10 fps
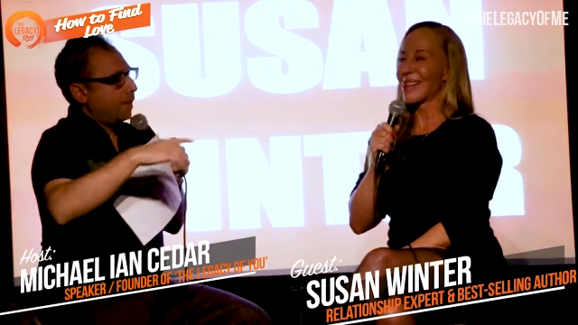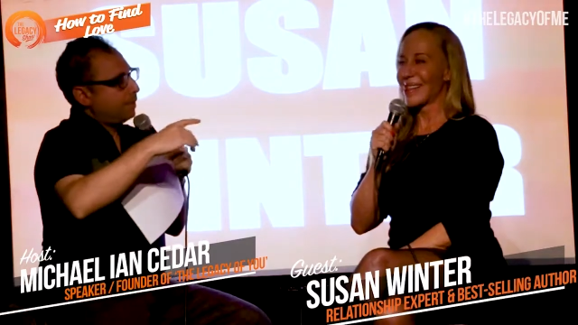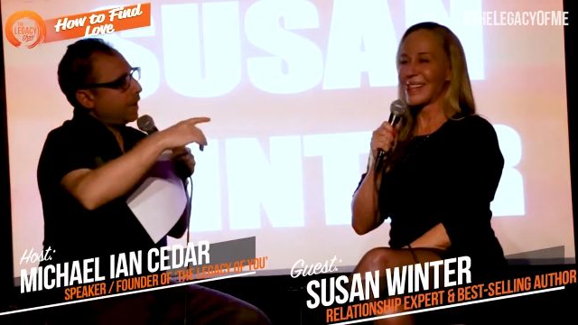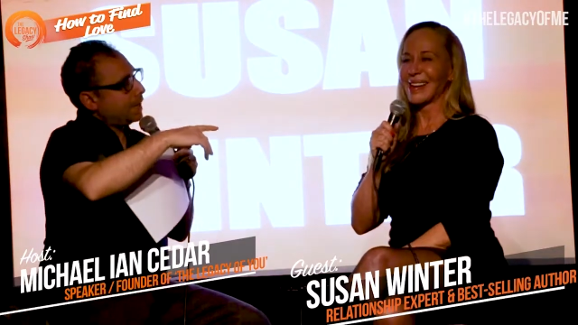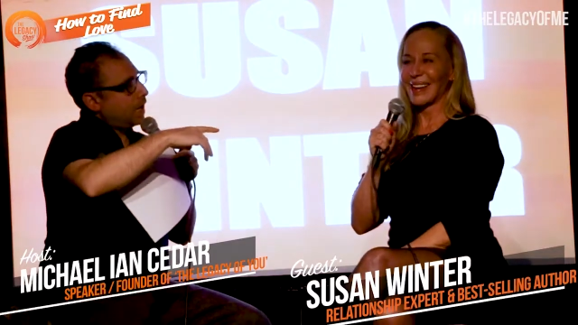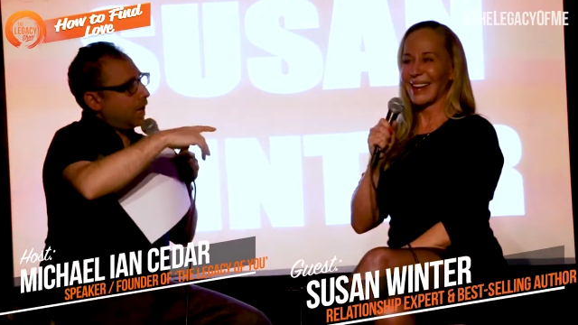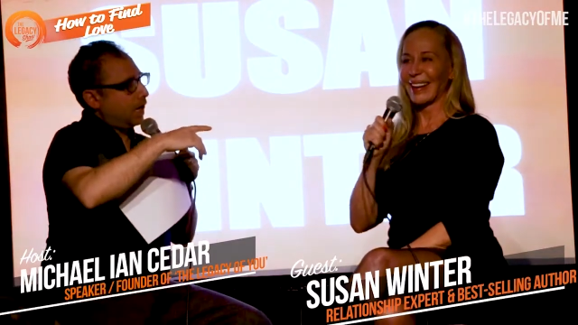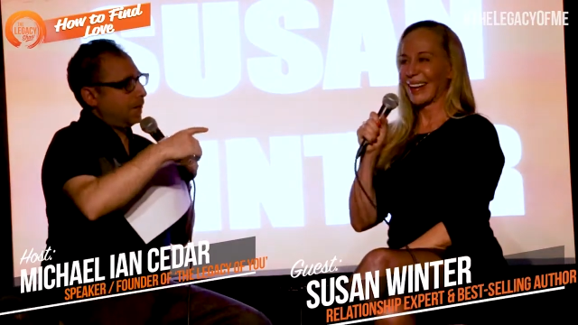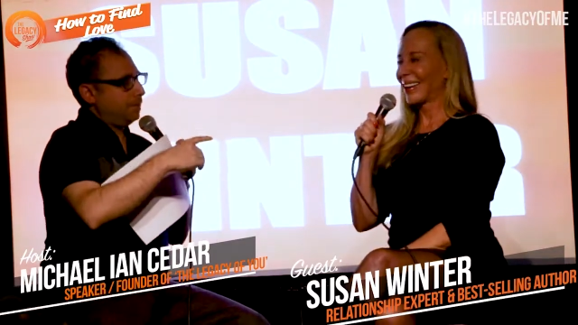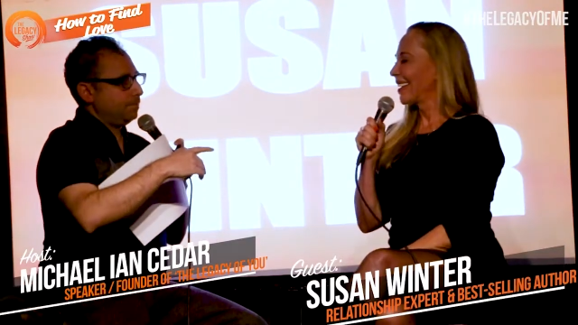Speaker 1: but,
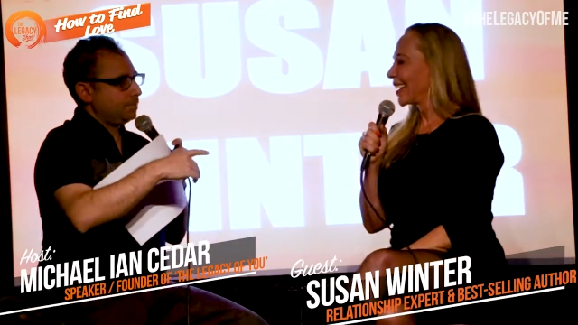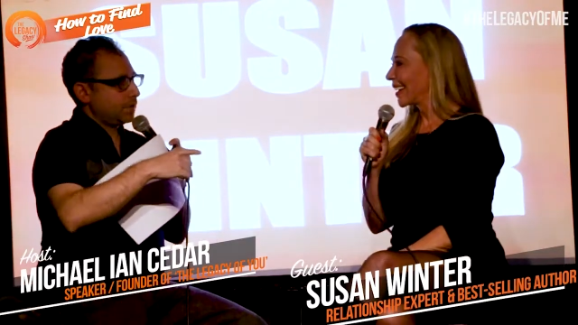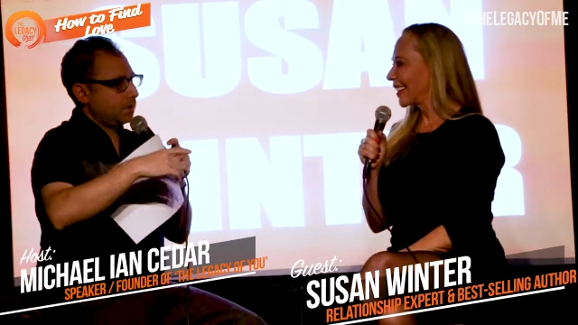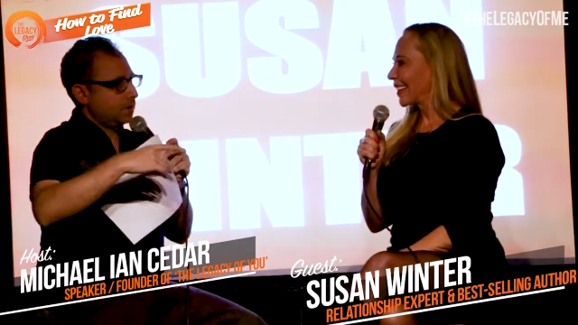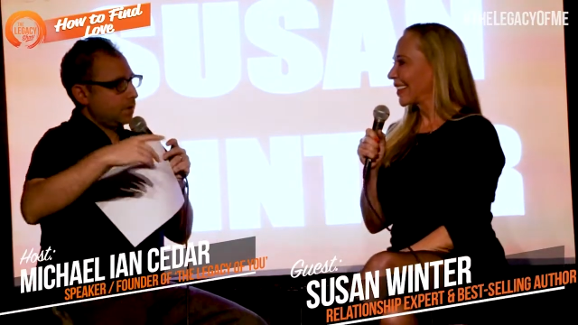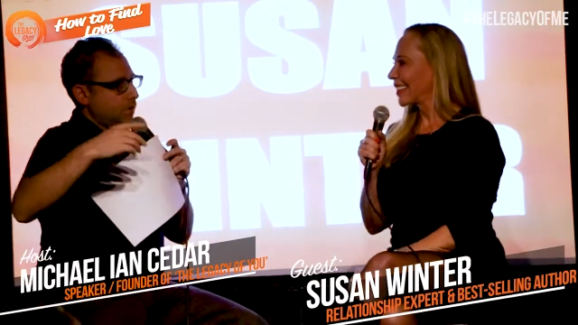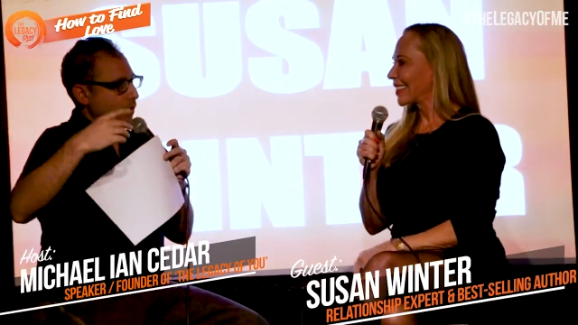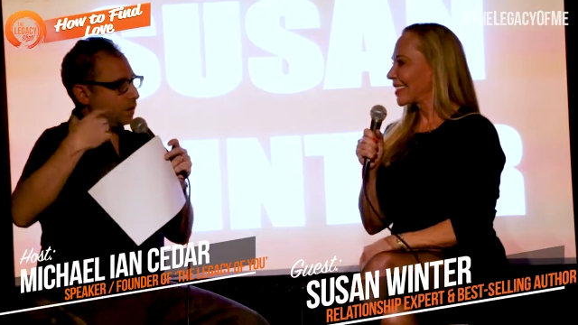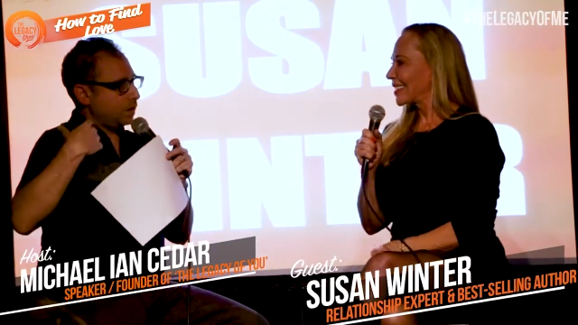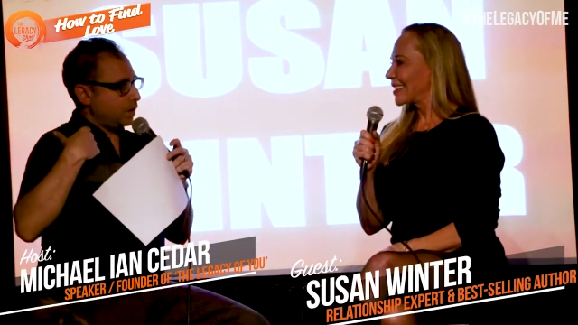um,
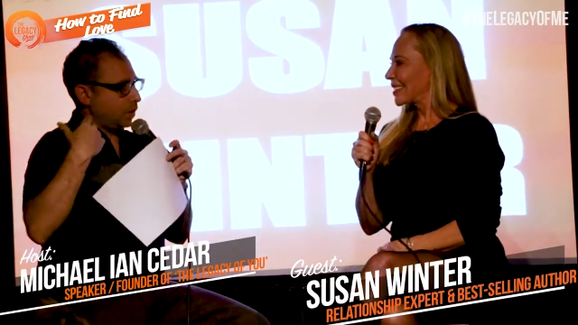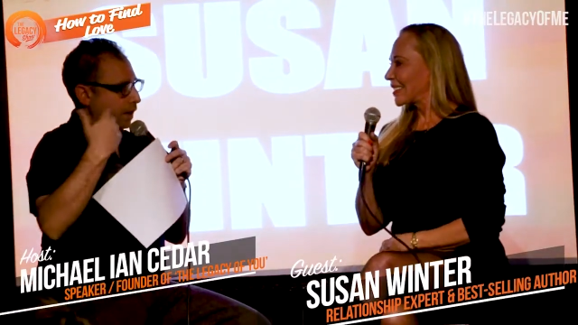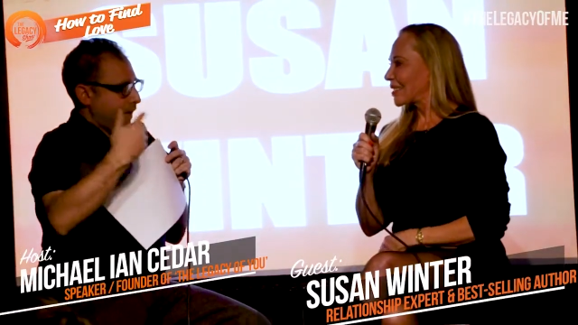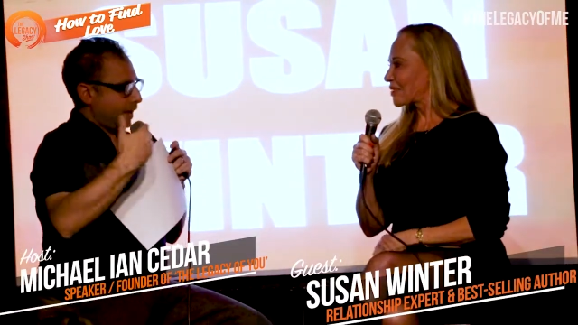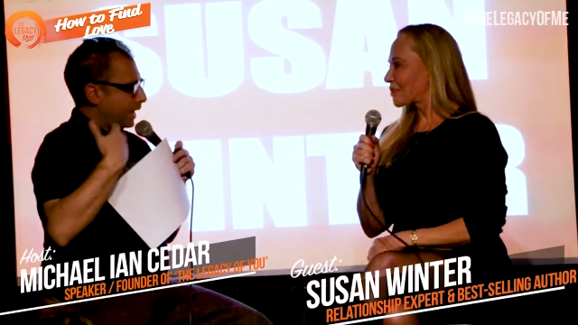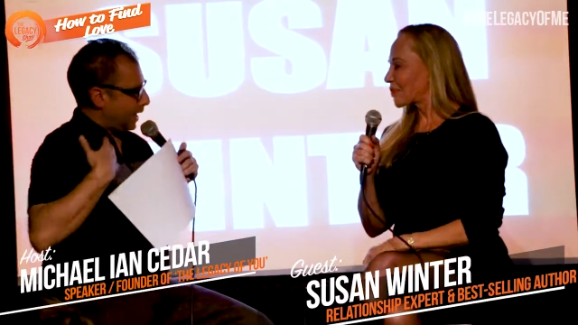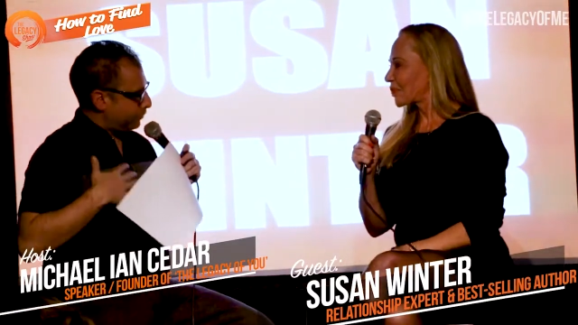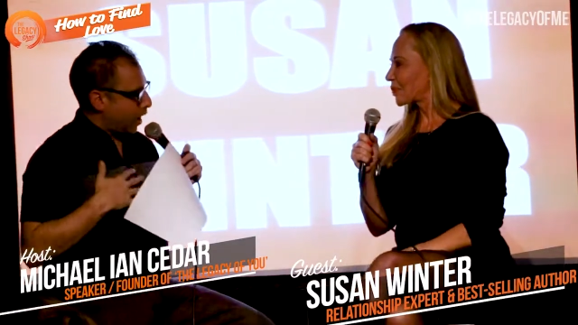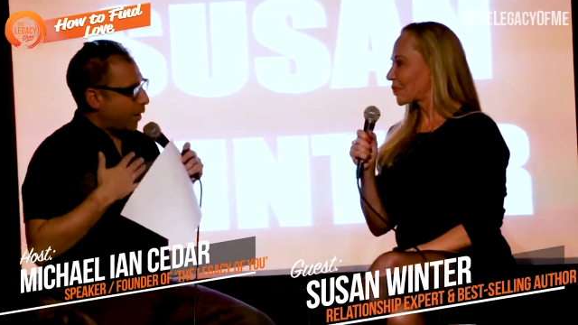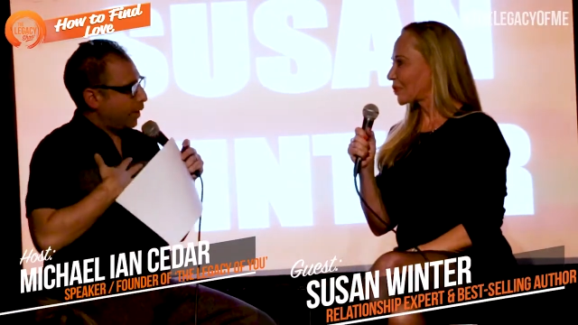you know, I, I had a,
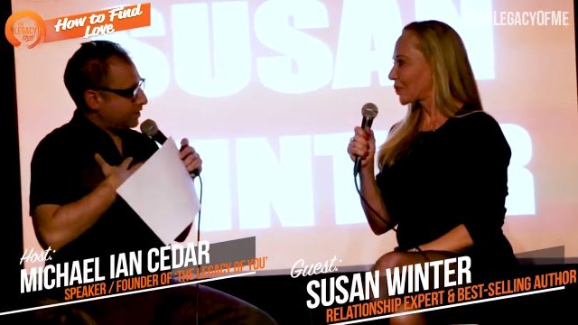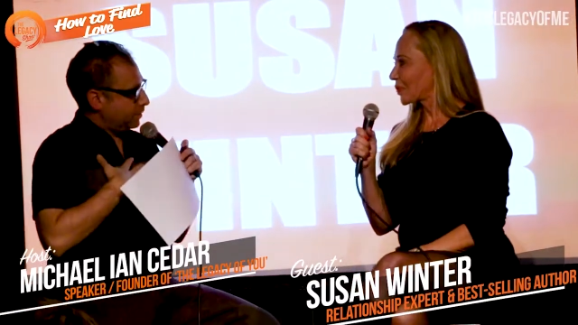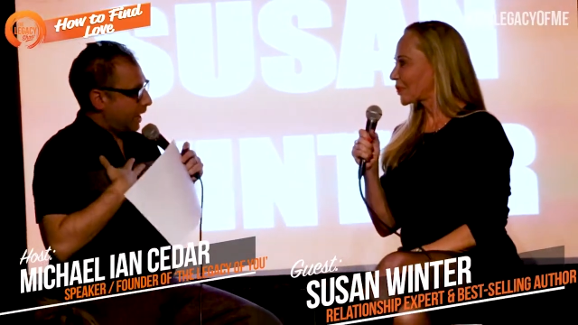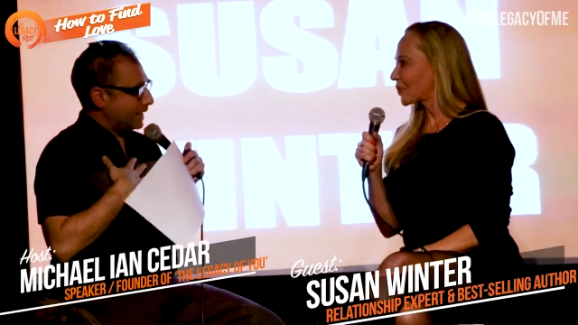bro- I wasn't,